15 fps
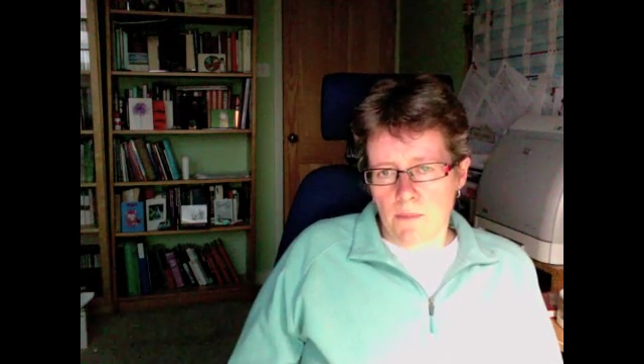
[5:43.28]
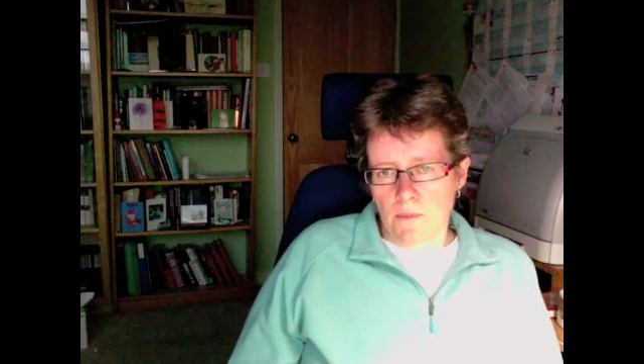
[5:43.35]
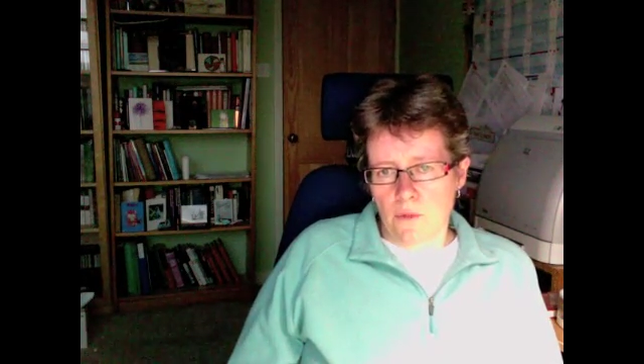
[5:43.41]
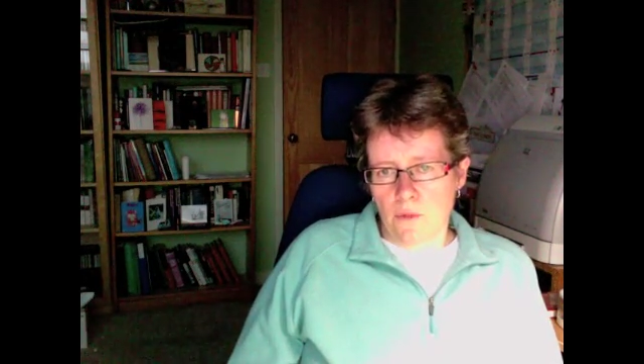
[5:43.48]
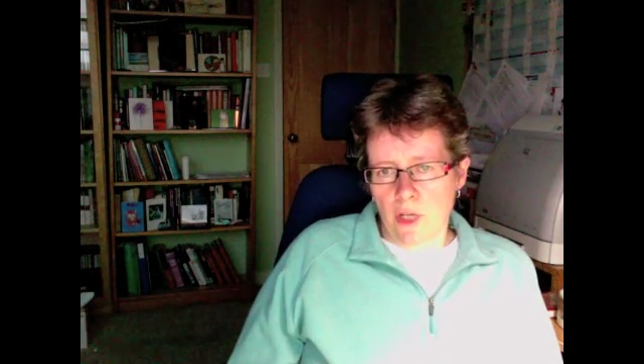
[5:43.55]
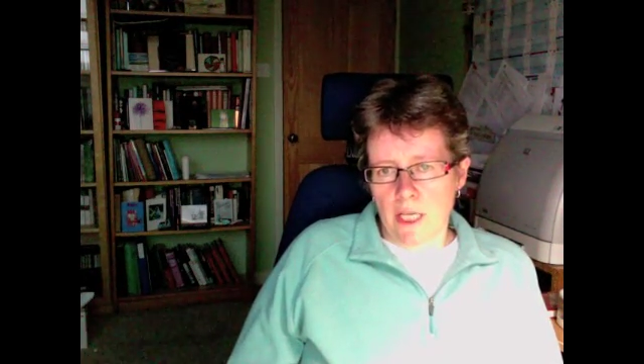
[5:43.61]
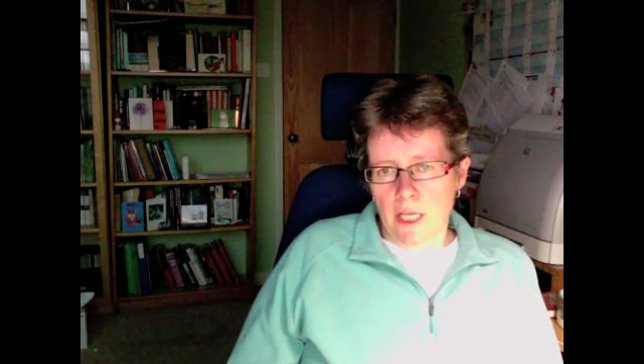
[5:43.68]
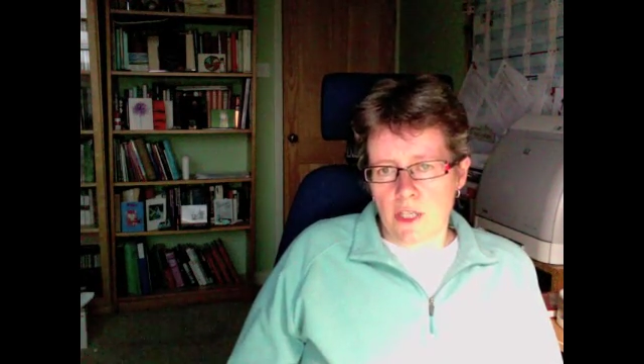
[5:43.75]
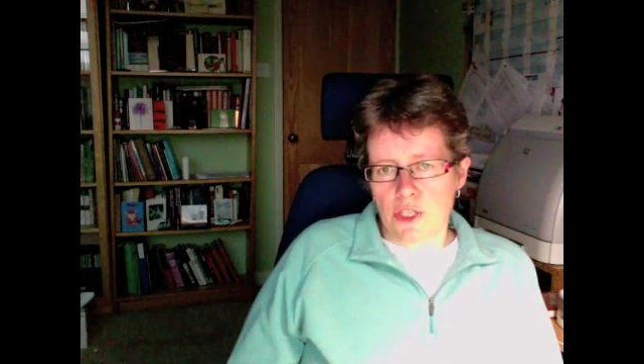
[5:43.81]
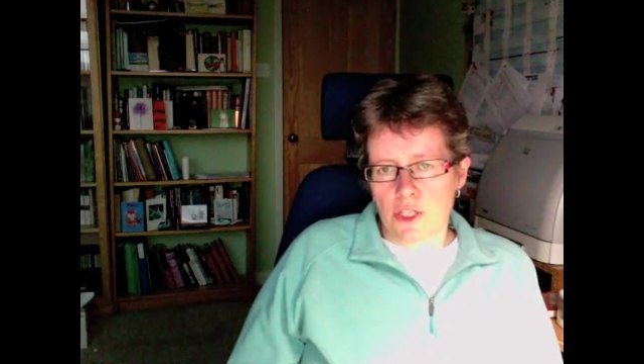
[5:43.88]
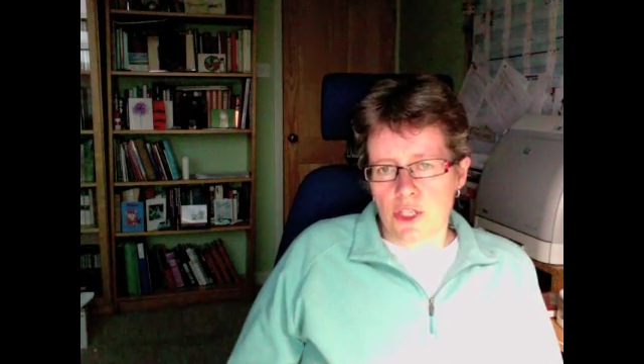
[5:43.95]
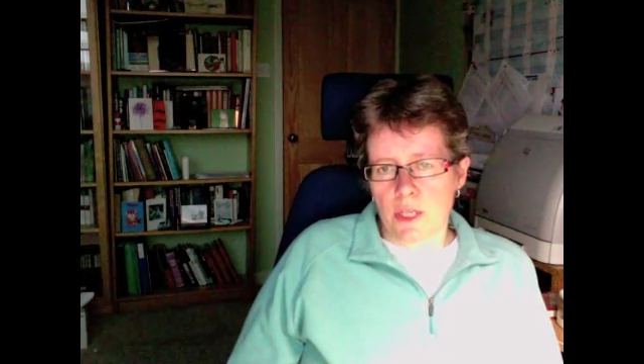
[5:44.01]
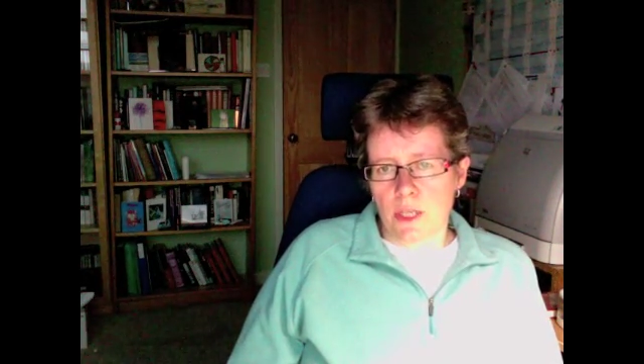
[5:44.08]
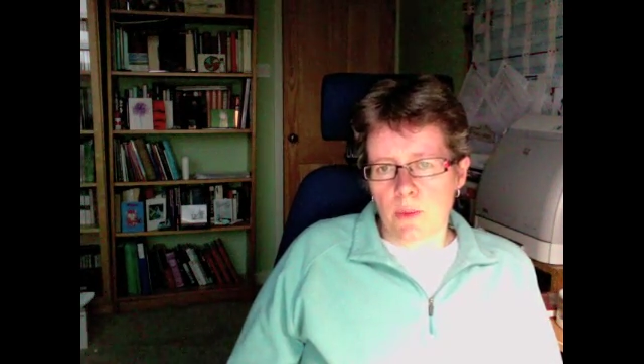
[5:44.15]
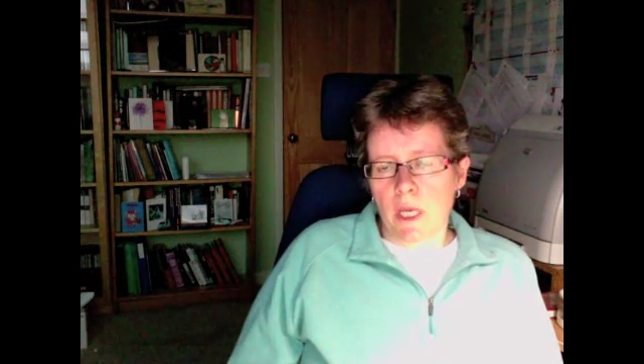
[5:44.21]

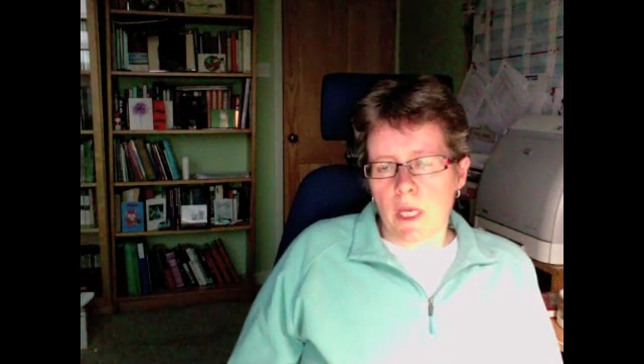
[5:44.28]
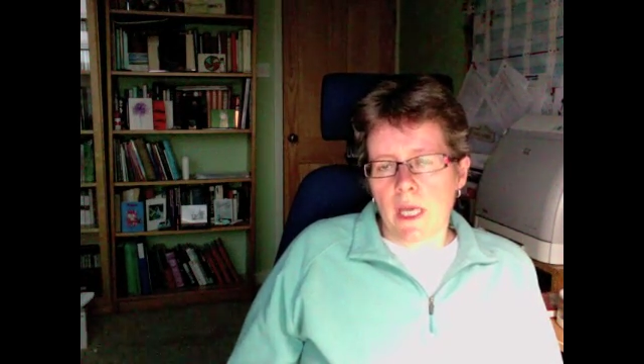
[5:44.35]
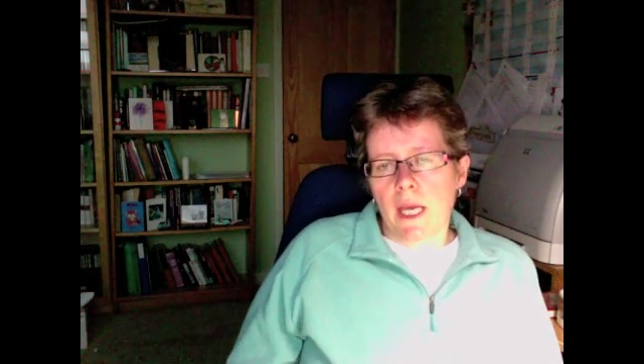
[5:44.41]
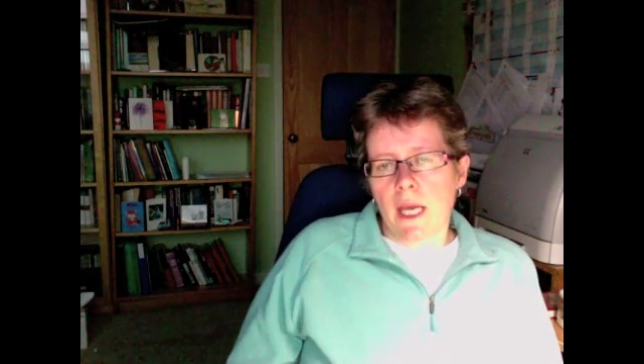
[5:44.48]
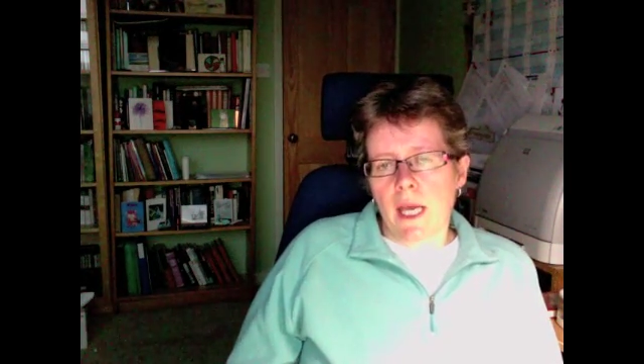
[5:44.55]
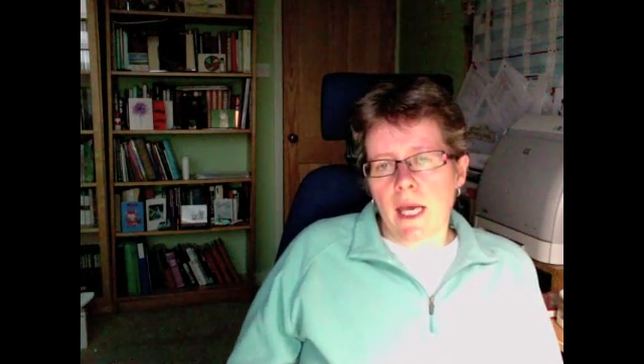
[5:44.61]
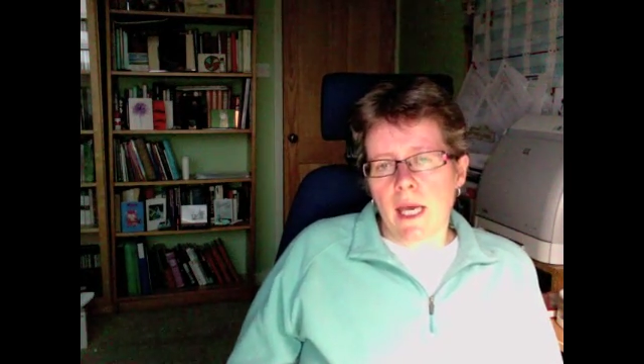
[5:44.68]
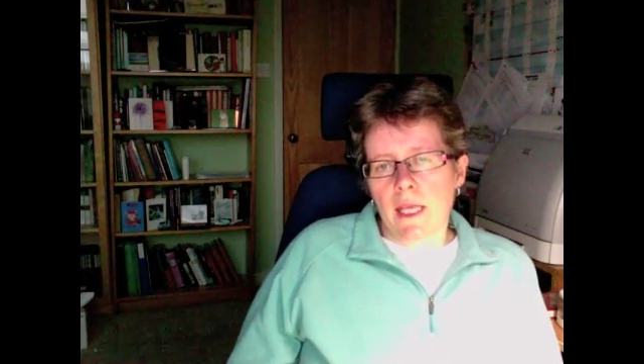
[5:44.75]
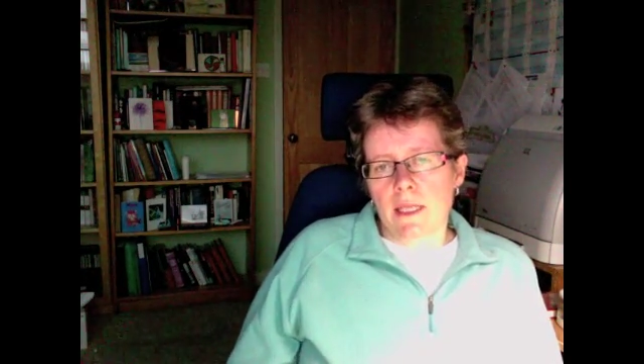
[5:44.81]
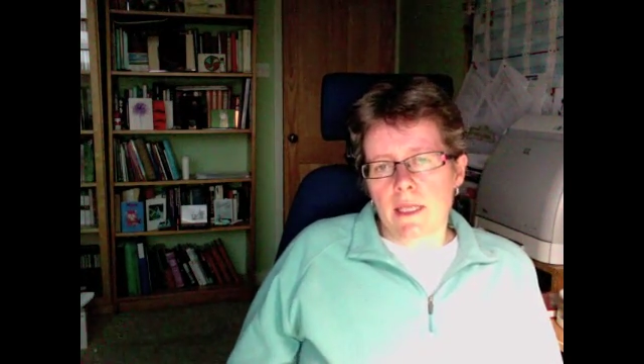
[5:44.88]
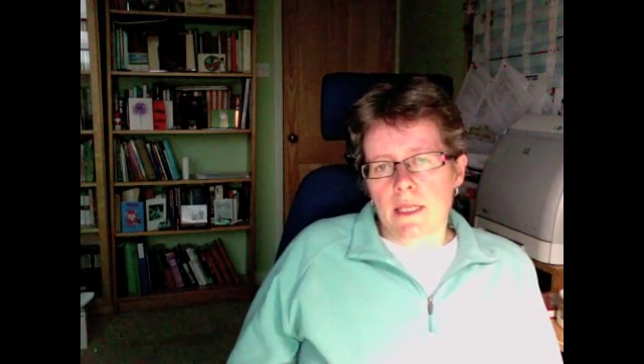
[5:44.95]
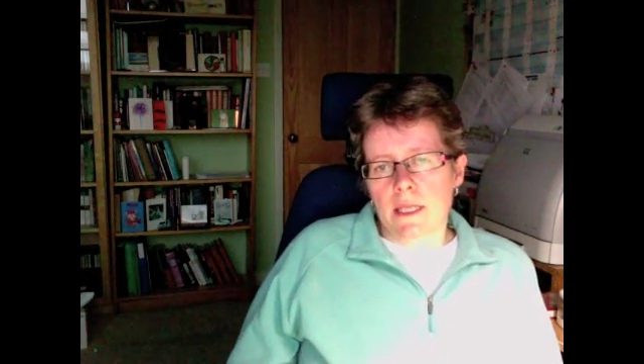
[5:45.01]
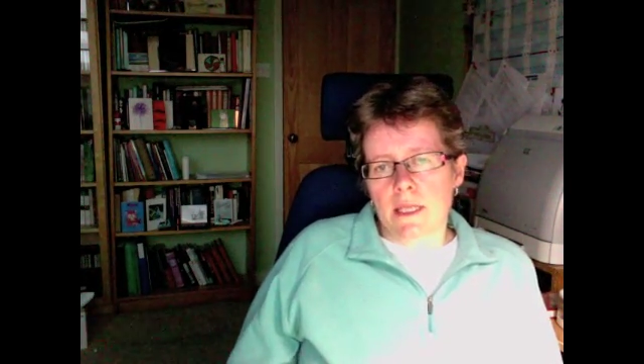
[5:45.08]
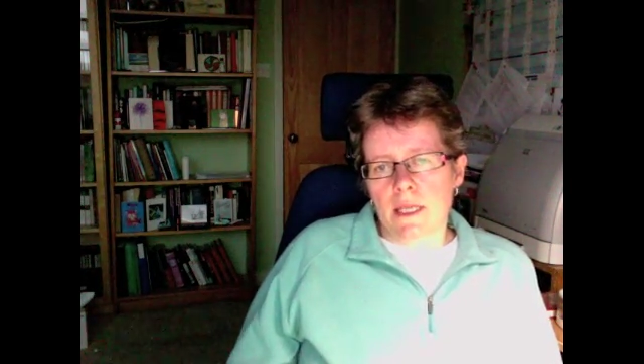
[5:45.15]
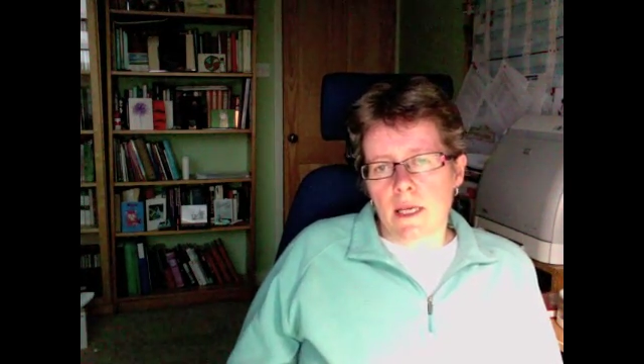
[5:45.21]
relationship?
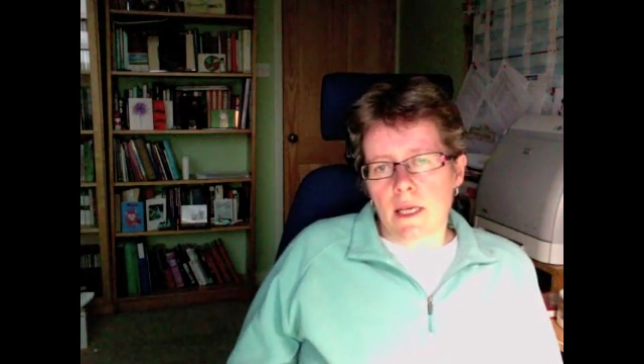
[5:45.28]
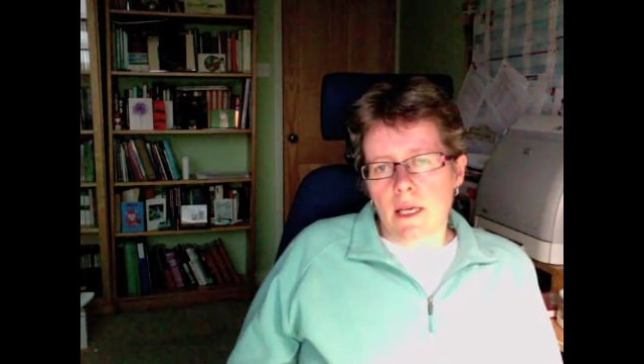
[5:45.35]
And